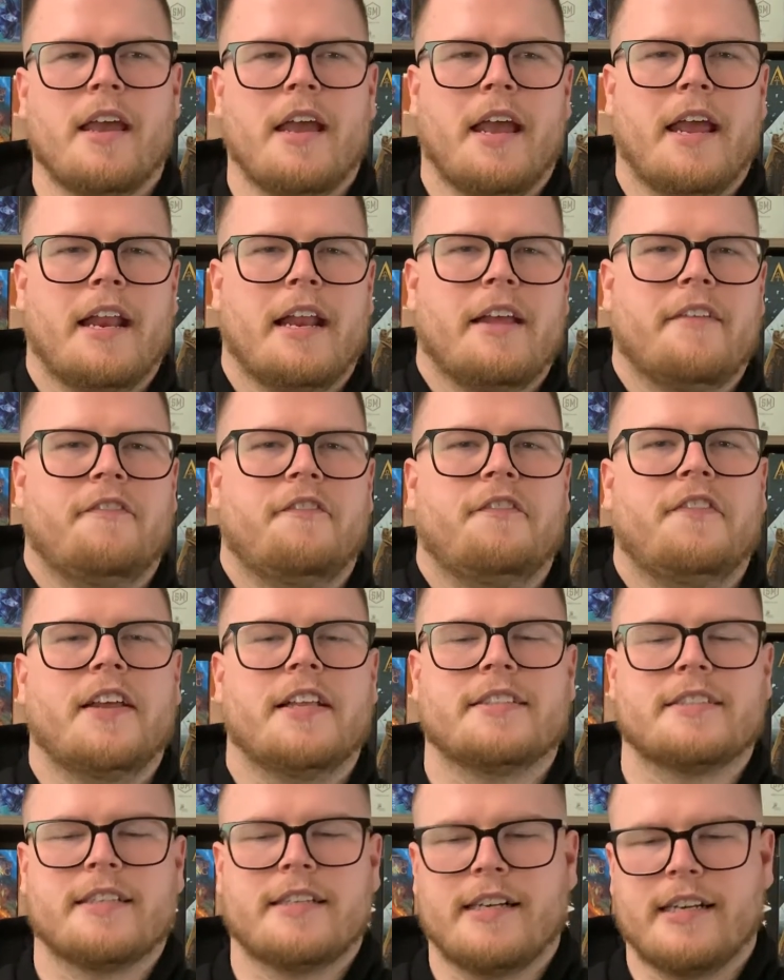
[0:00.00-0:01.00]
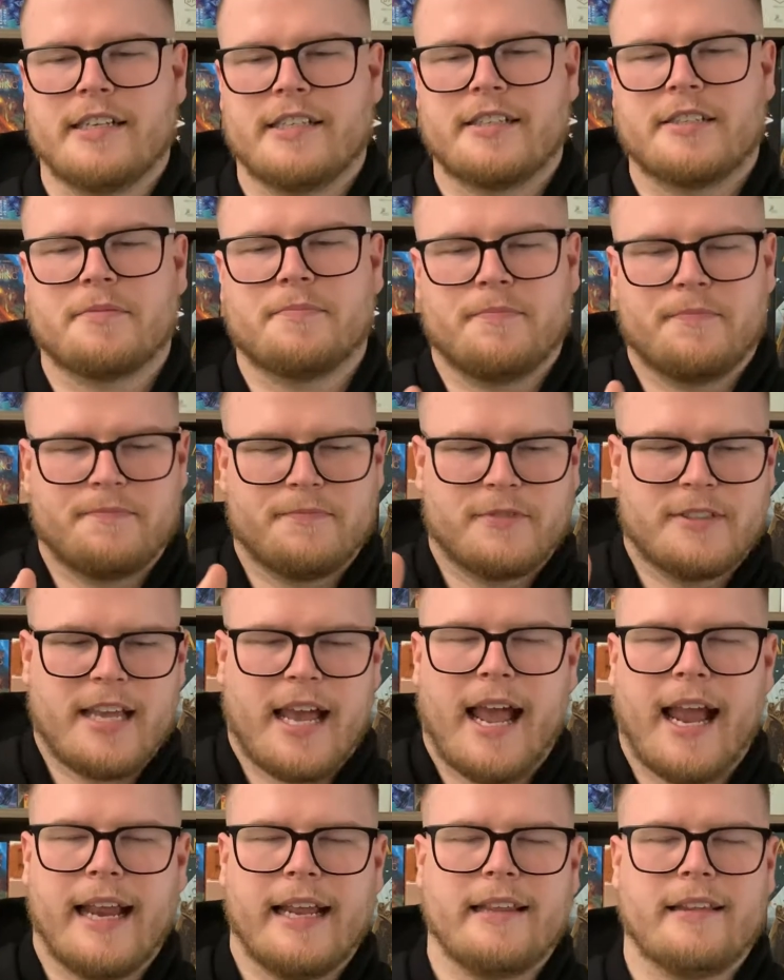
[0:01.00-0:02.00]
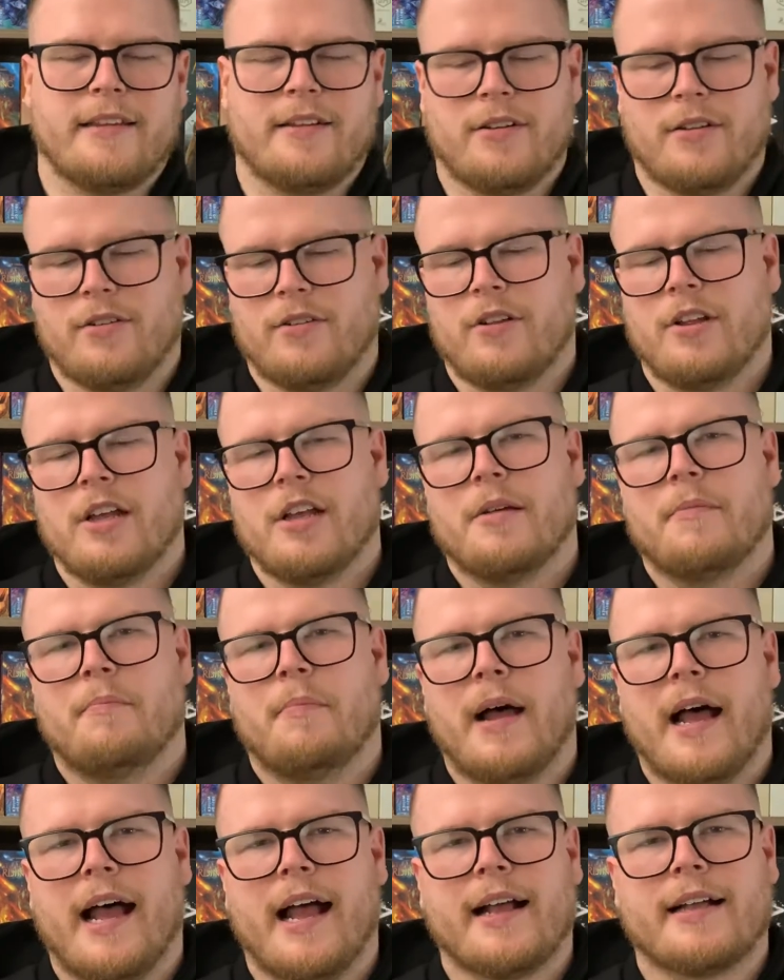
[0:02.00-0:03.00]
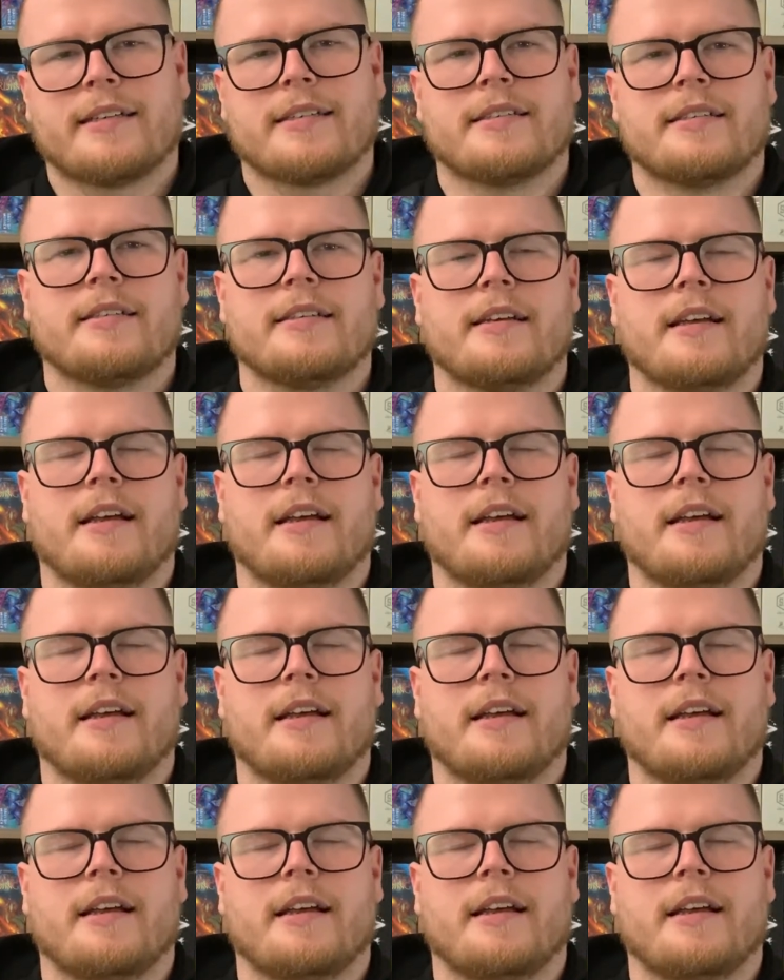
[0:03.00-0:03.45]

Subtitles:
and it fits in a tight little box.